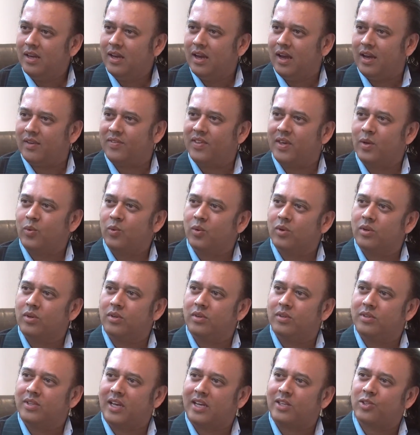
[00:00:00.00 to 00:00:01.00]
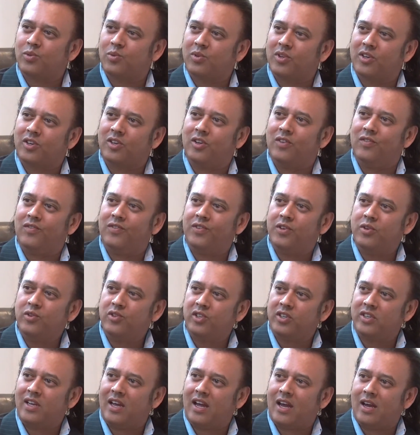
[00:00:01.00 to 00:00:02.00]
I think we're, that's where the
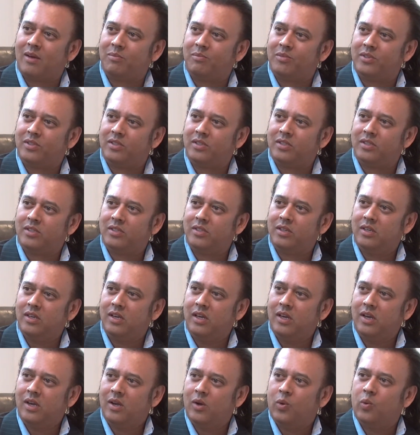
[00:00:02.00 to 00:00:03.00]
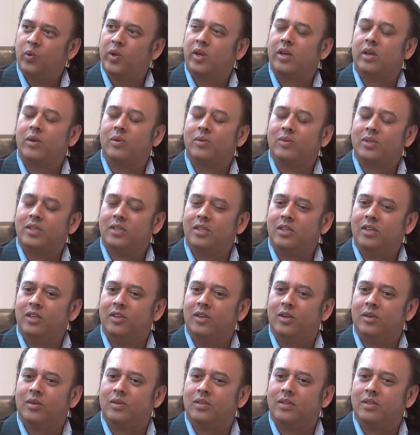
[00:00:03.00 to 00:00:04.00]
confusion happens. We, you
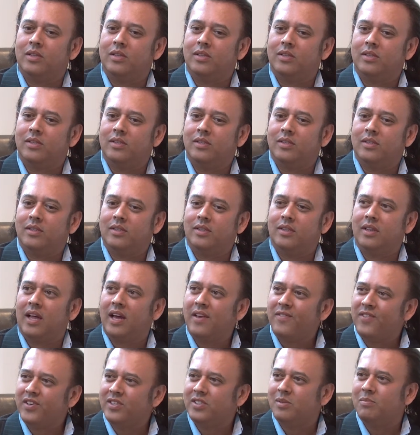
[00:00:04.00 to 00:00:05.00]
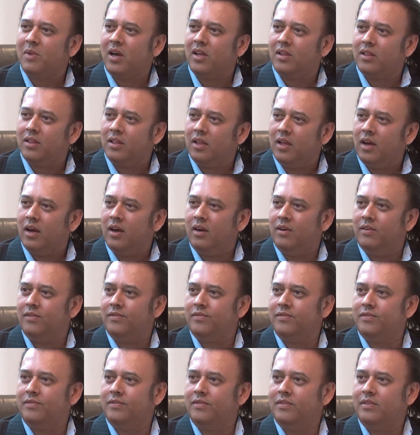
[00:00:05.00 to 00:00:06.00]
know, life is about
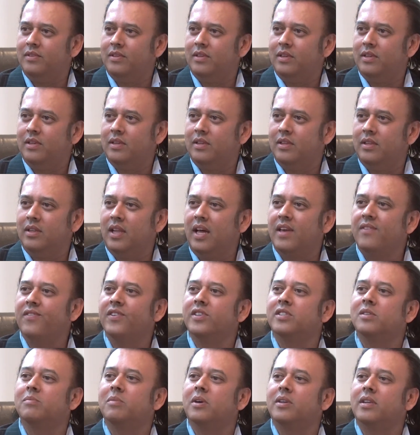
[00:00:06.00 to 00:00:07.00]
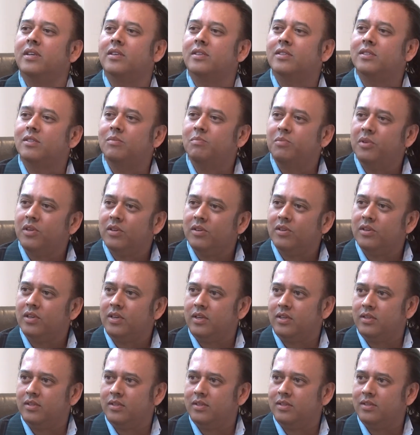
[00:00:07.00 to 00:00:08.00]
love. Life is about
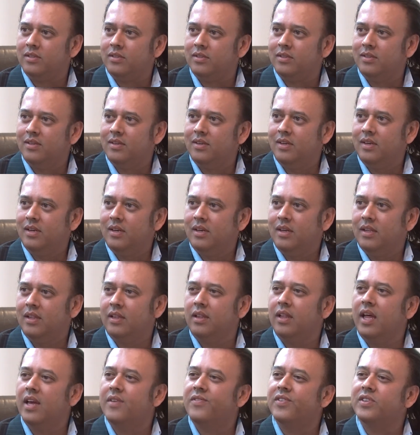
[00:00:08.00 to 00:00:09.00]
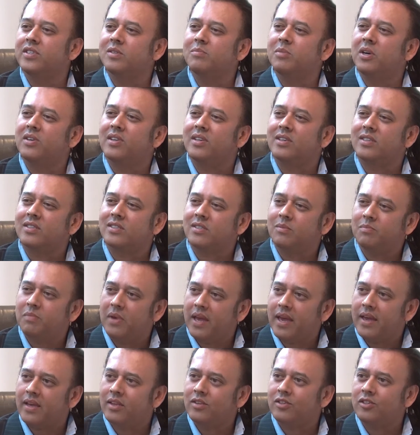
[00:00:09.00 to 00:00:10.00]
experience. Life is about
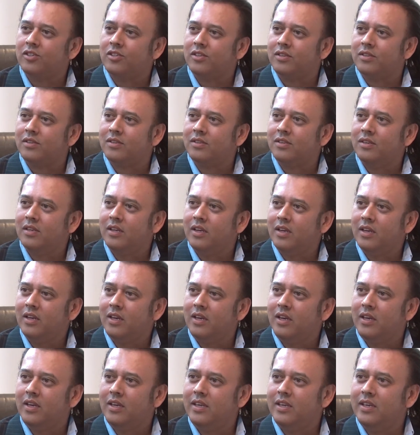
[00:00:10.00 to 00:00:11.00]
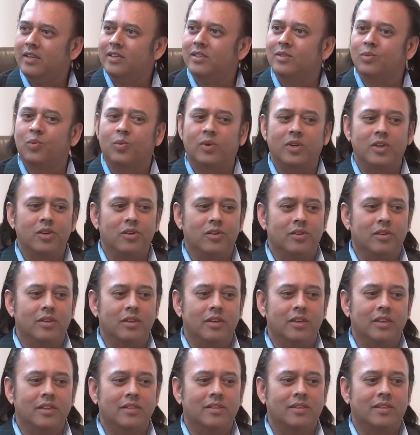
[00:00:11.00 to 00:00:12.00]
expansion. Is what you
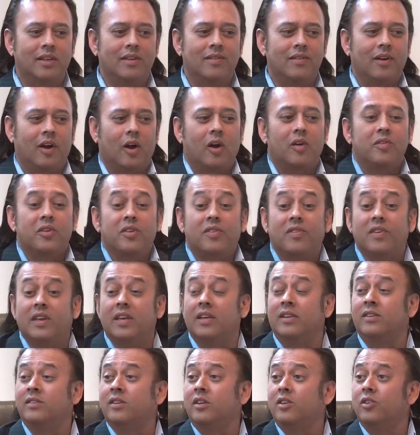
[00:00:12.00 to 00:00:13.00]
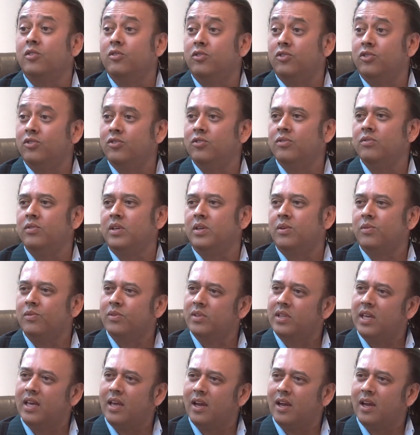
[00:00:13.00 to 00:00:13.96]
is the are the things that you're doing really